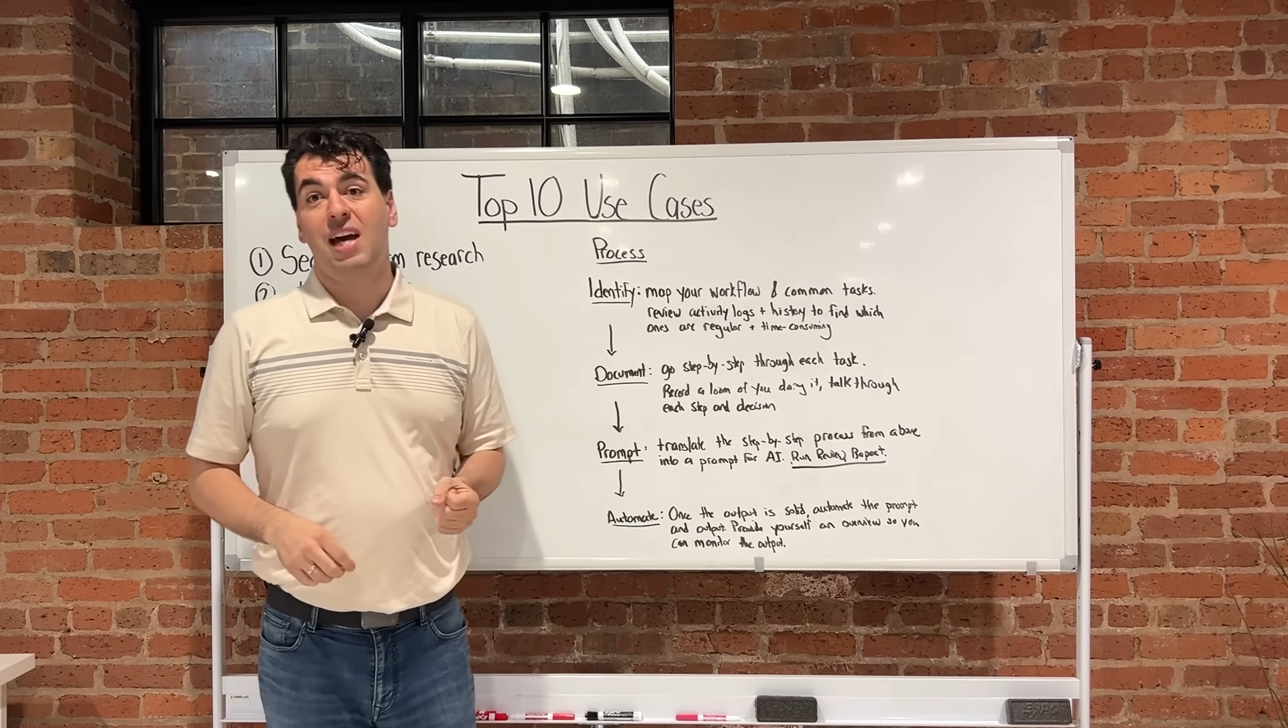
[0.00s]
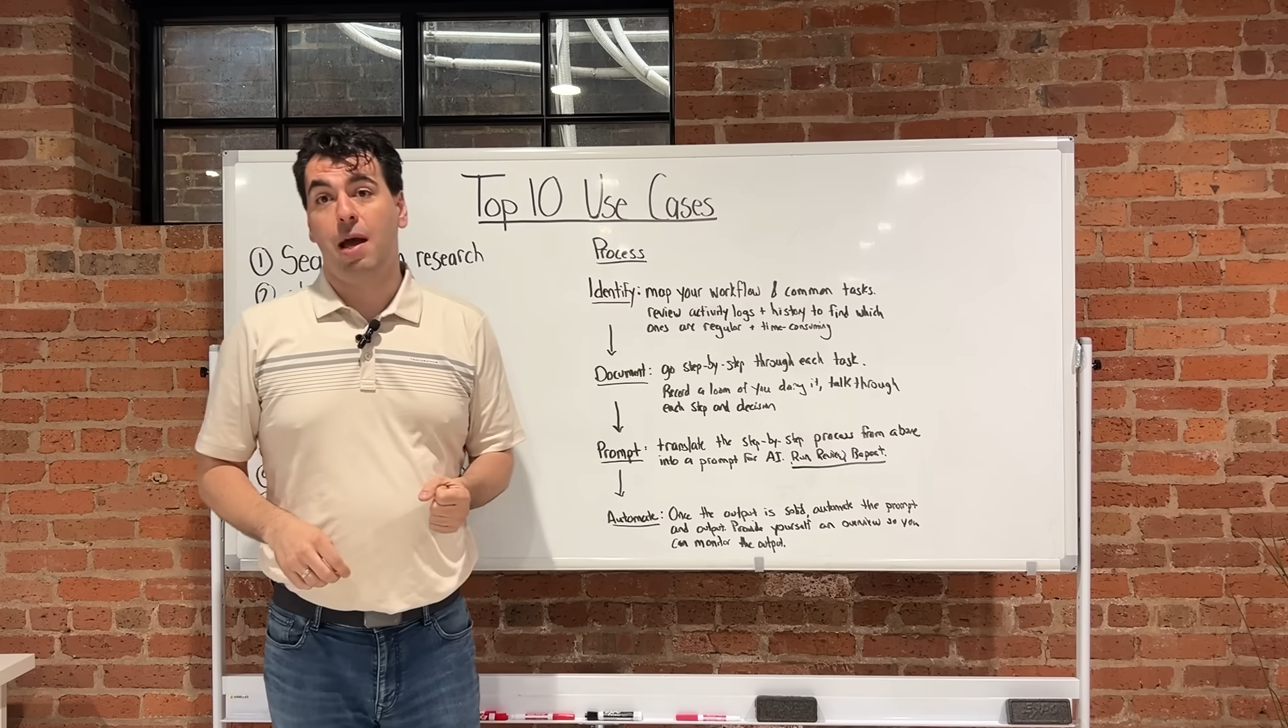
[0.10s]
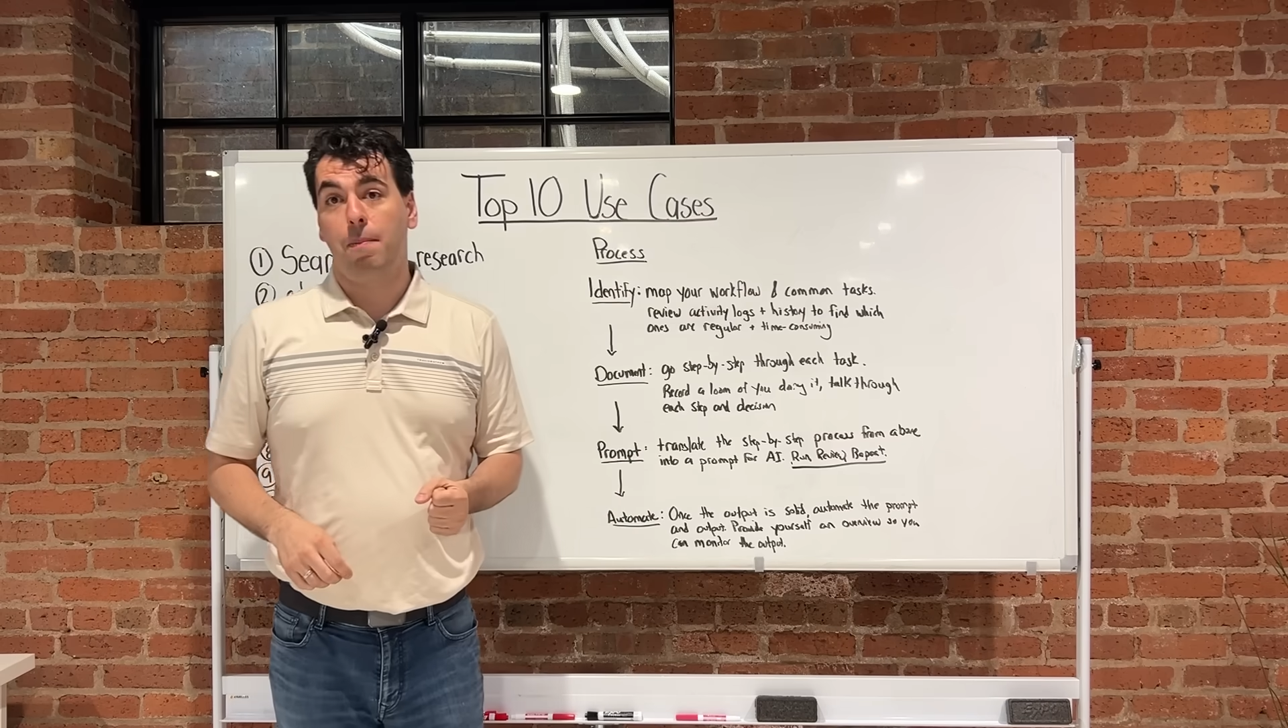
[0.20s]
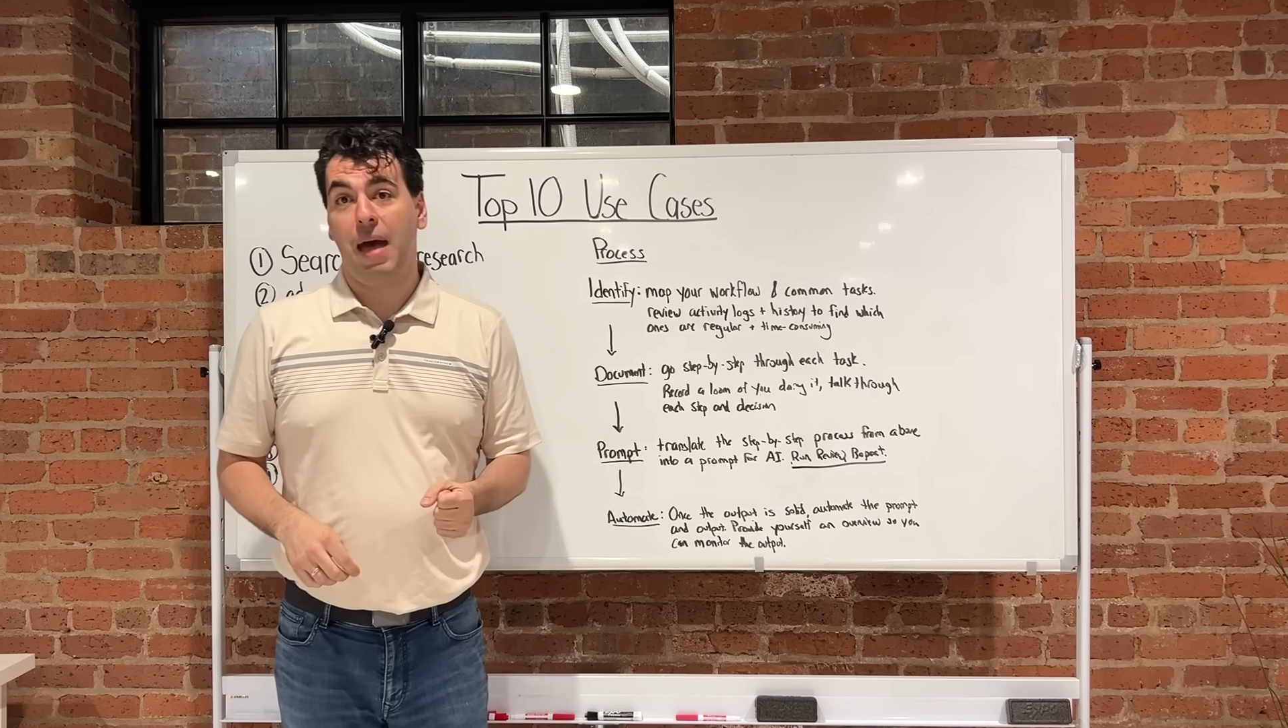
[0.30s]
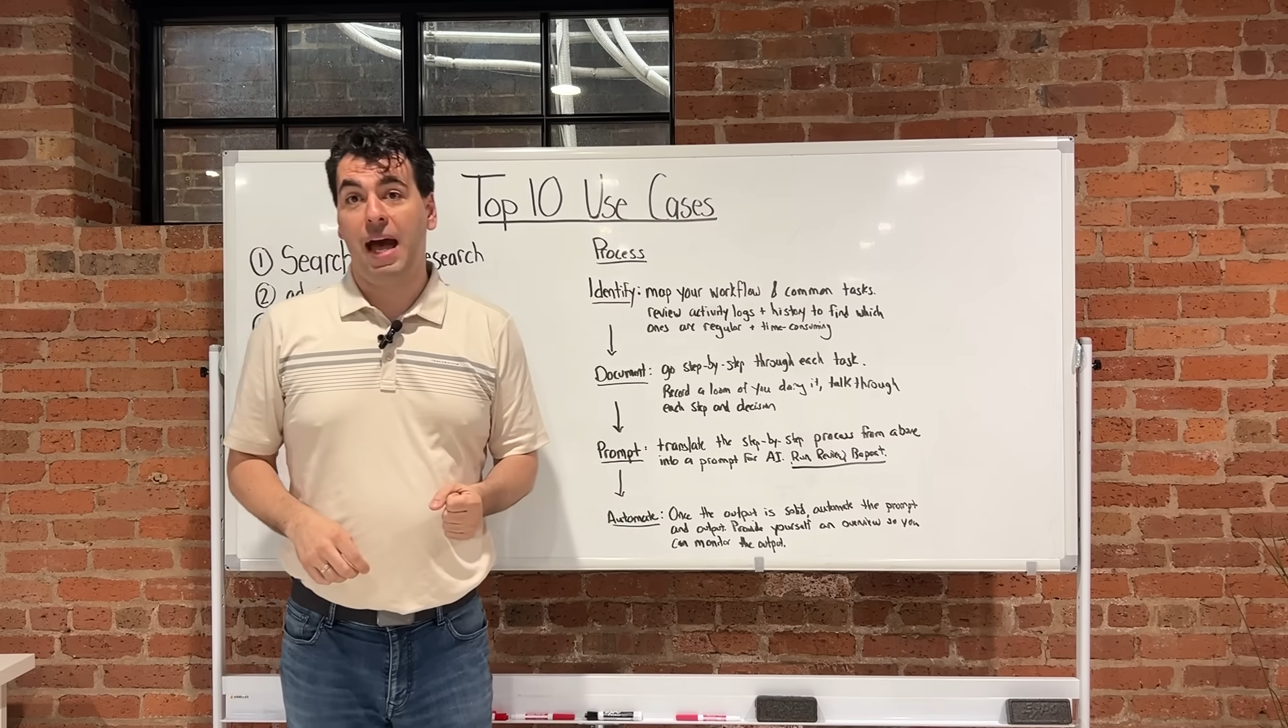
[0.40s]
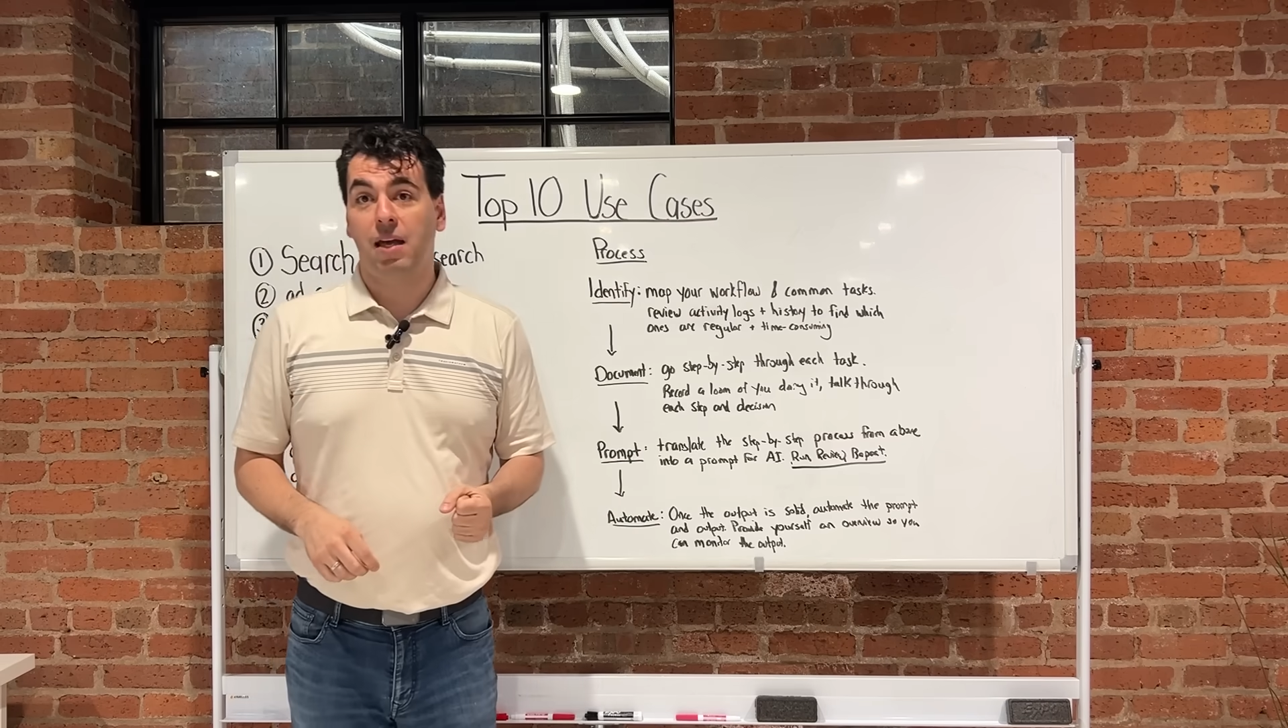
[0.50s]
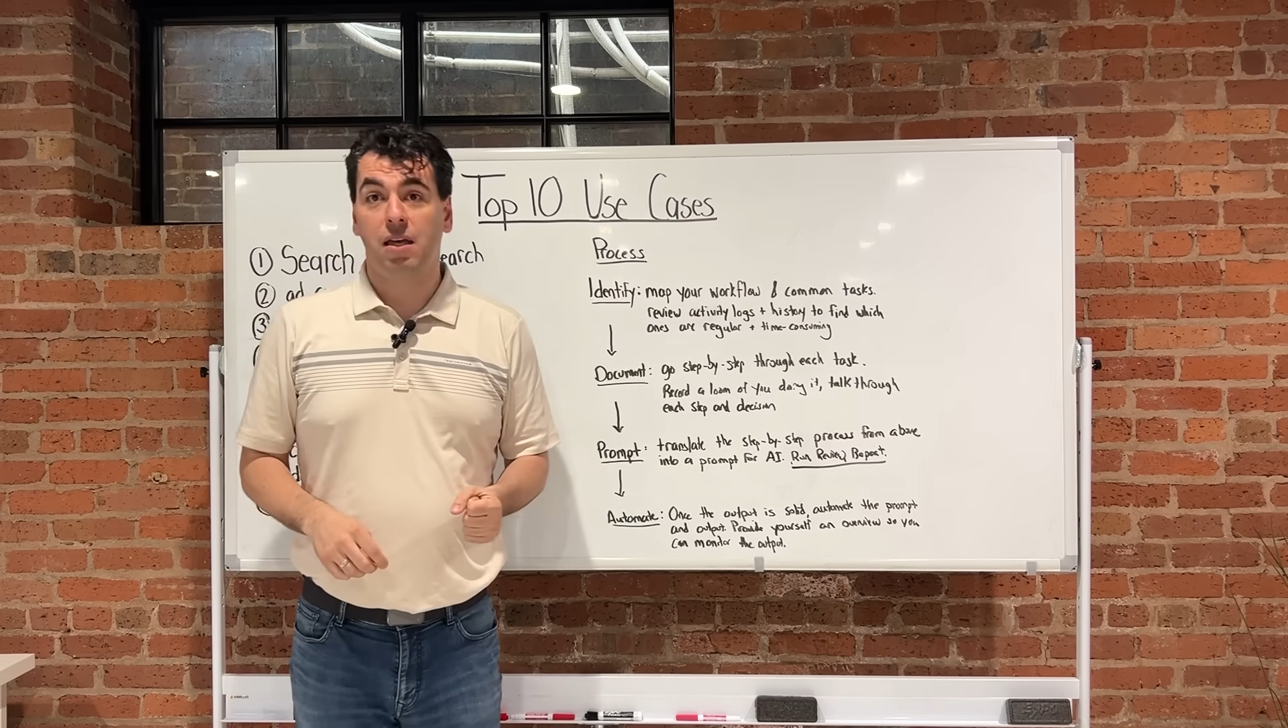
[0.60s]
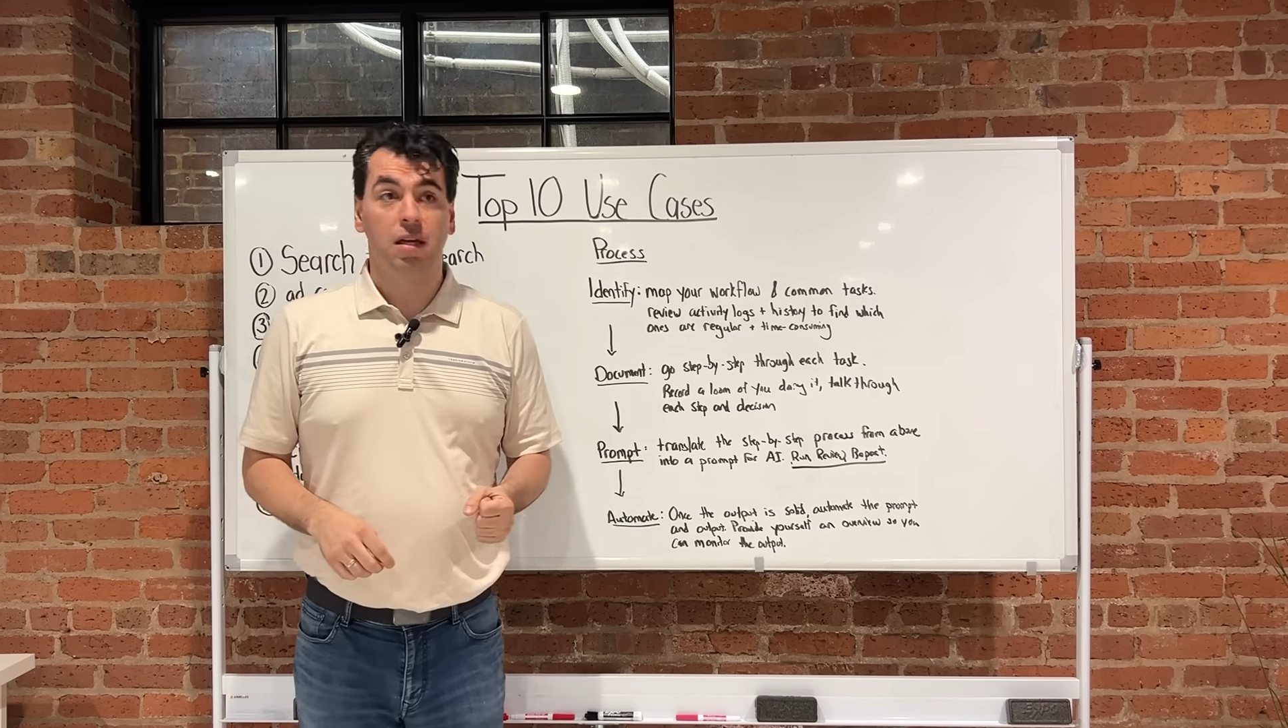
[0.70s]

time back.